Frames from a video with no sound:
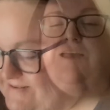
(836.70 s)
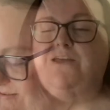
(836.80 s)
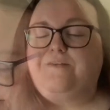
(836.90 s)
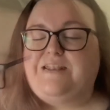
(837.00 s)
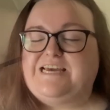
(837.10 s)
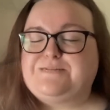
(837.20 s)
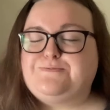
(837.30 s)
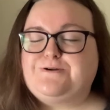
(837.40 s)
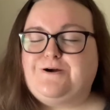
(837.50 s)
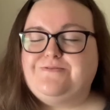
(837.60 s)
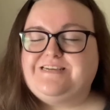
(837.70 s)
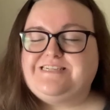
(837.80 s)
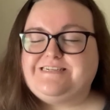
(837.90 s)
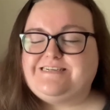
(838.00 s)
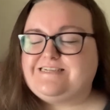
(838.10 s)
The next book on this
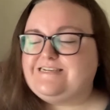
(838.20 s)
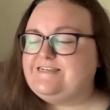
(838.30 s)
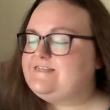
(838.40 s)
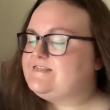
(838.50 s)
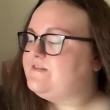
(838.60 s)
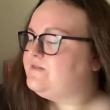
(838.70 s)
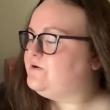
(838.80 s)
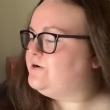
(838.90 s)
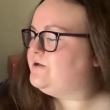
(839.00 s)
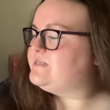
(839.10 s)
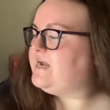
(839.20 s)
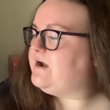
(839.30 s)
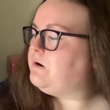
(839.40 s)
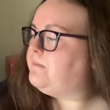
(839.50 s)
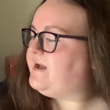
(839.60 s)
list is The
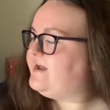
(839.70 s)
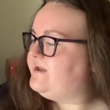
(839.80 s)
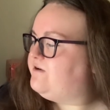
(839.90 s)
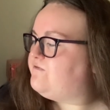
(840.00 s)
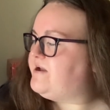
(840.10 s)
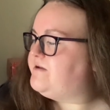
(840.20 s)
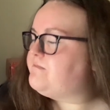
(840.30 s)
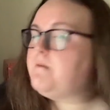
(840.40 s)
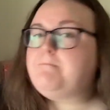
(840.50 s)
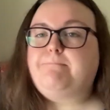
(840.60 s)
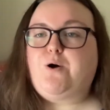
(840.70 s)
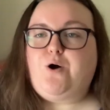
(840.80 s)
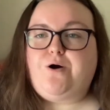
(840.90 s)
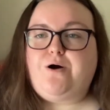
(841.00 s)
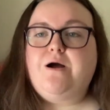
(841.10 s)
Holdout by Graham
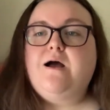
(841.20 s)
Moore.